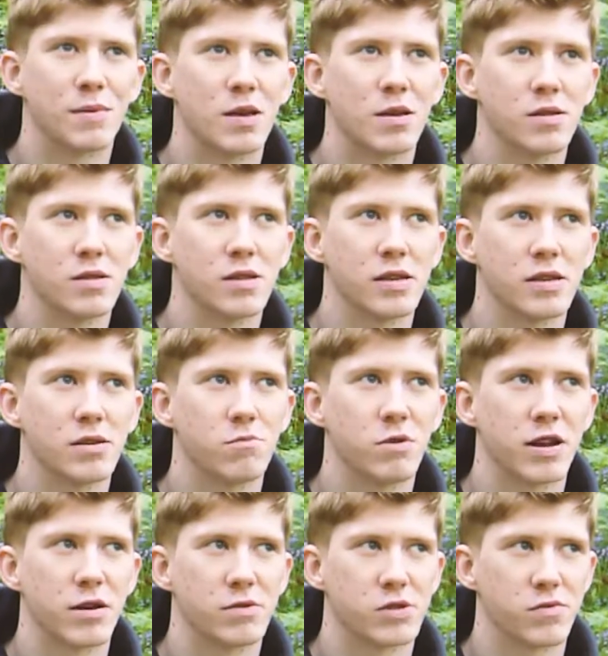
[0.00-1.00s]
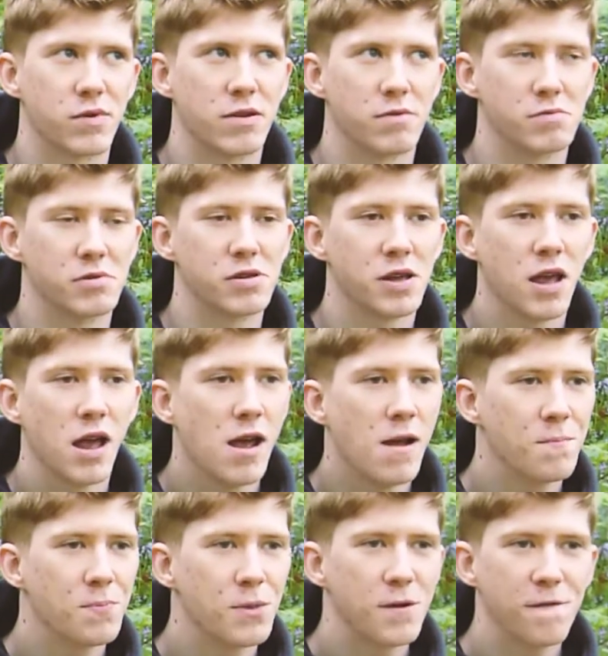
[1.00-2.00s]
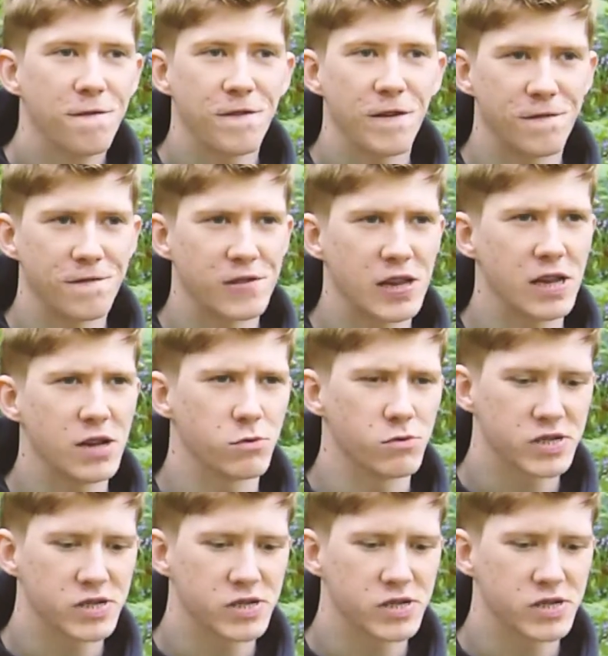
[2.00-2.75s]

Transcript: mainly when I was around 15